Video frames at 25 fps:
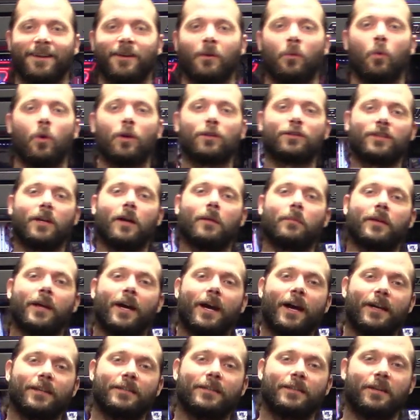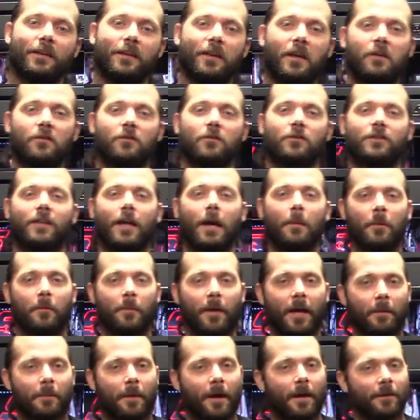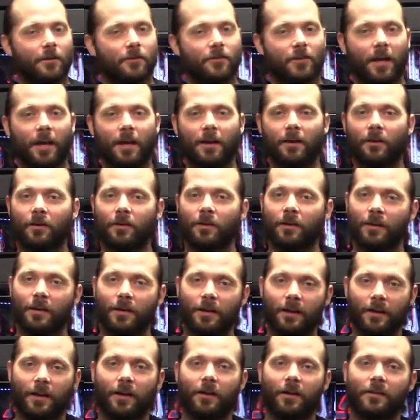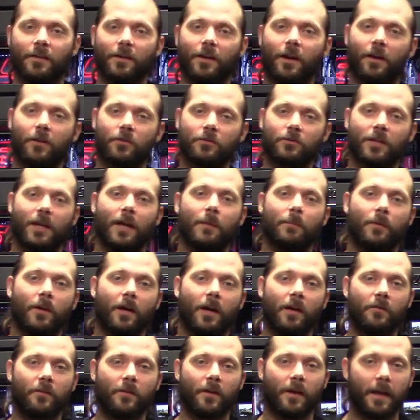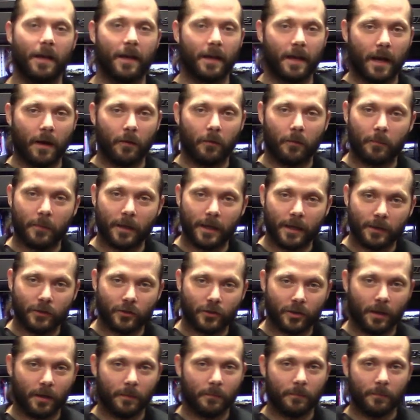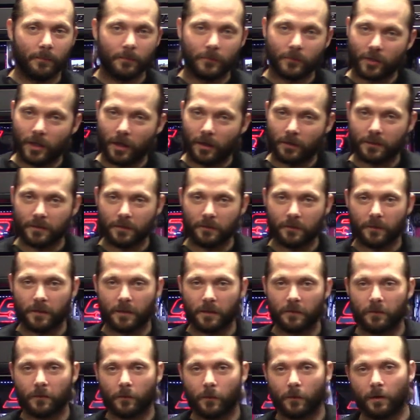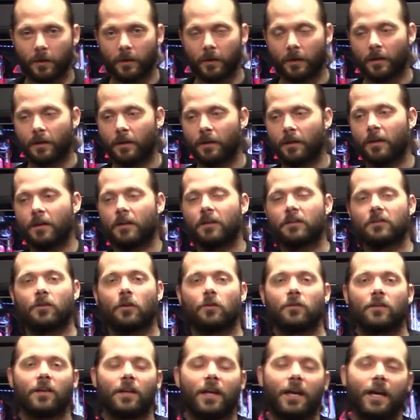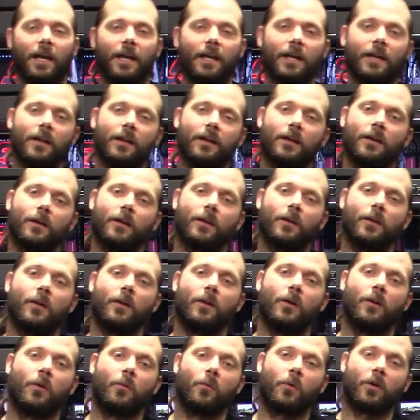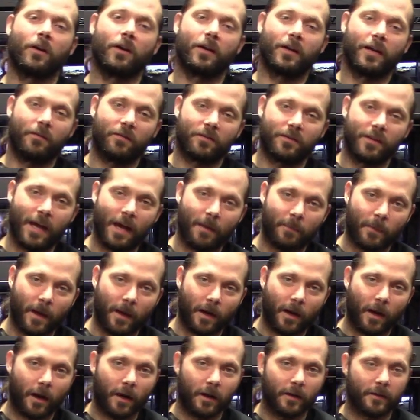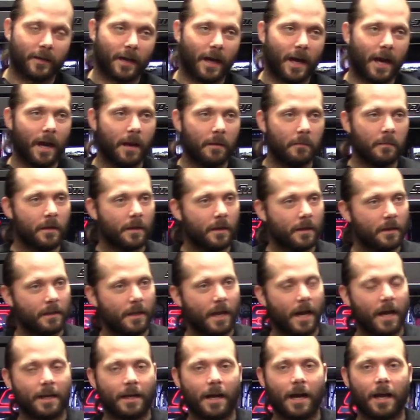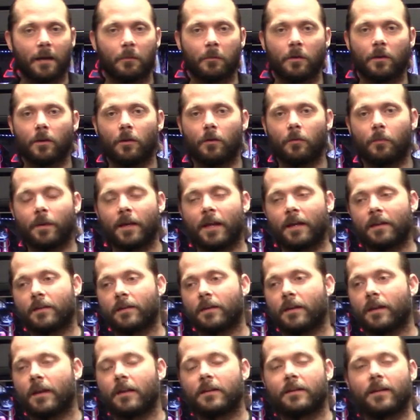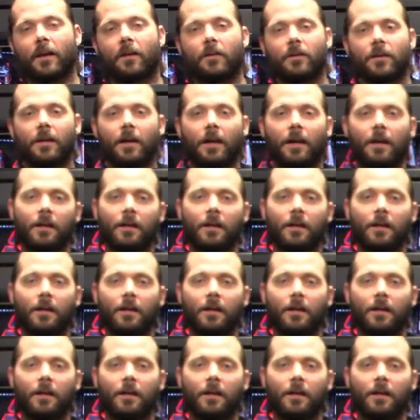What's up, guys? Thanks for stopping back by the channel here at the Auto Shop Life, hanging out with me, Jim, JRC54. So today we're gonna give Snap-on a hard time, knock on them a little bit, and tell you